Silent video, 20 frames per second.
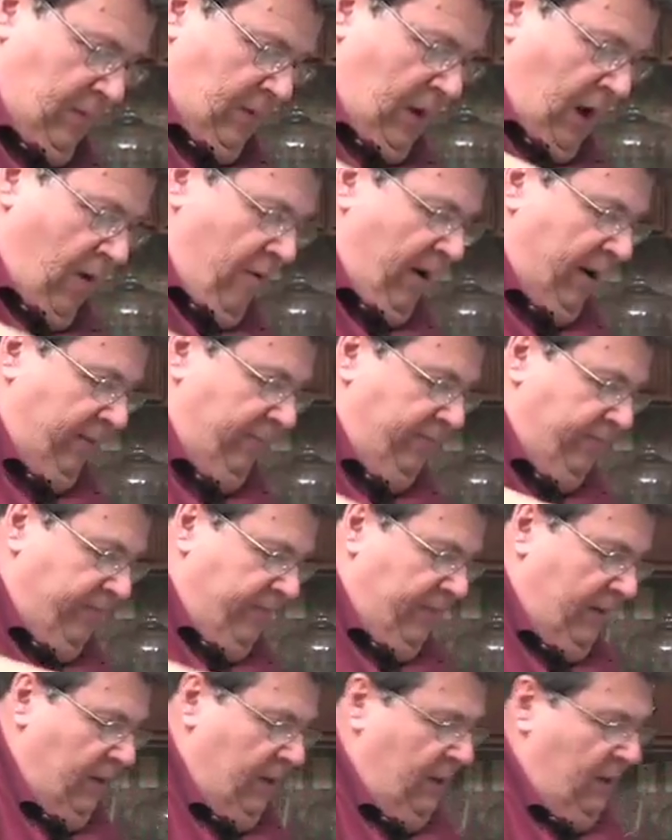All right,
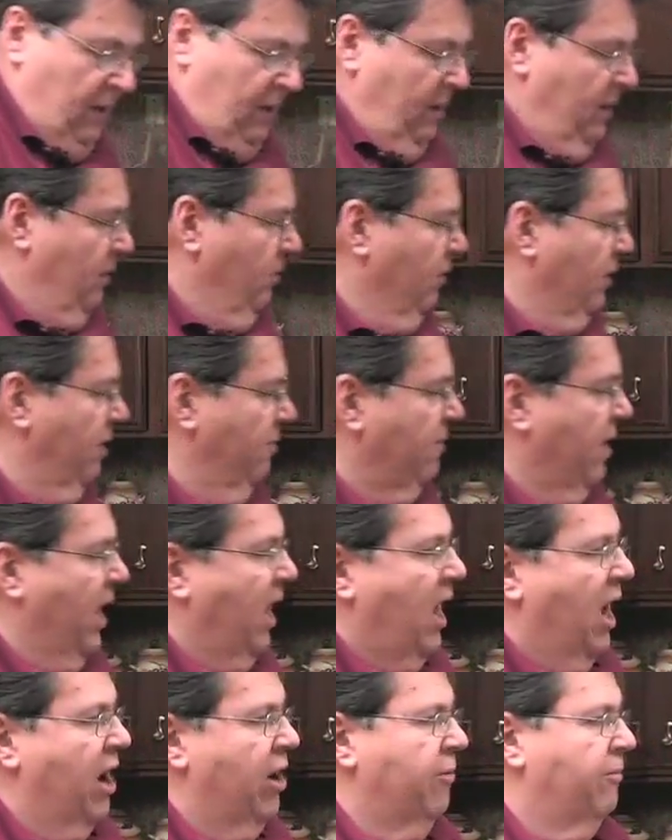get my
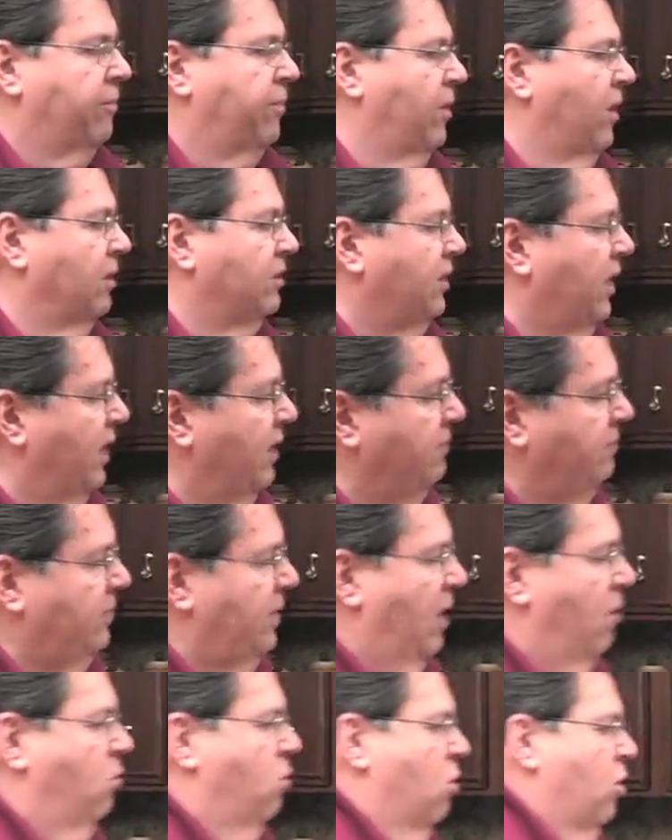iron plugged in,
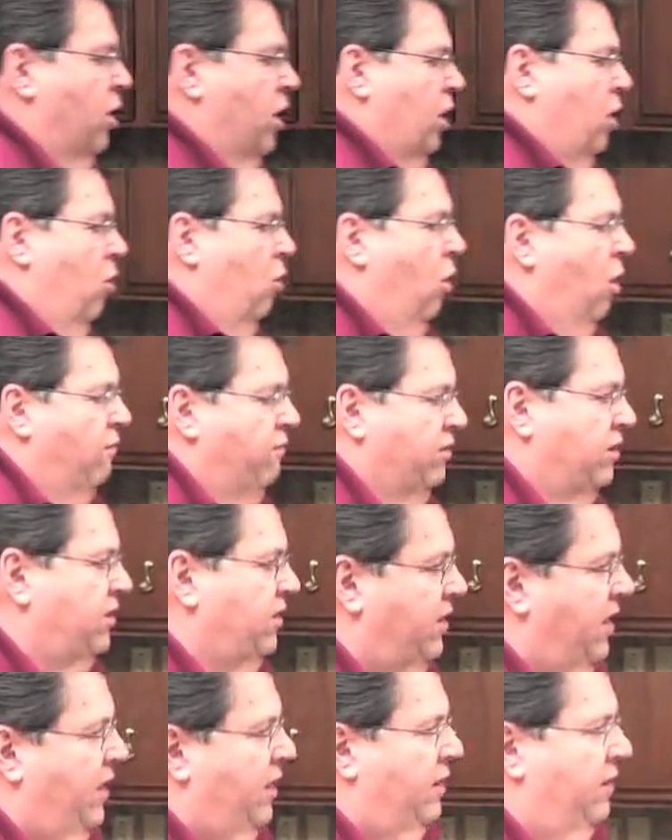and we're going to go over
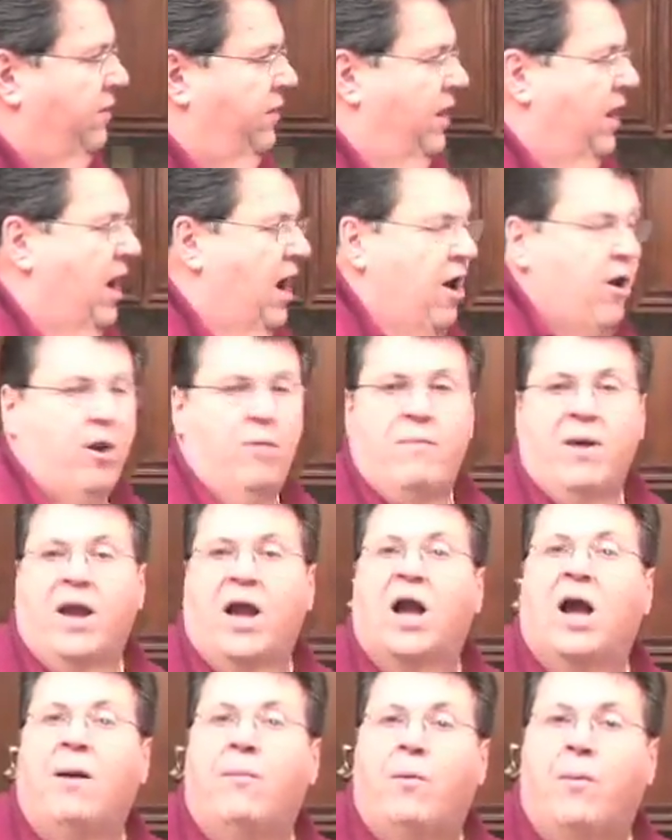to the iron and
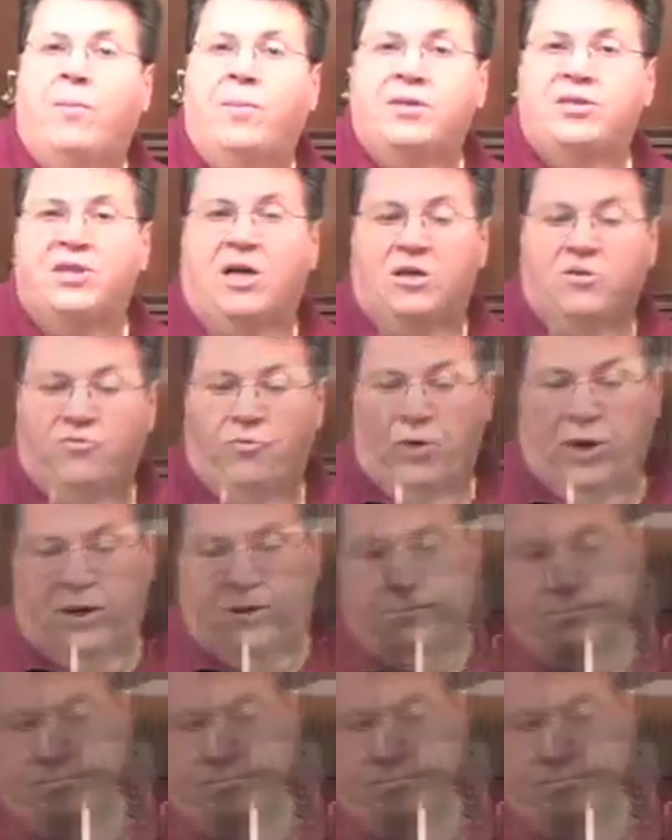make a couple of pizzelles for you.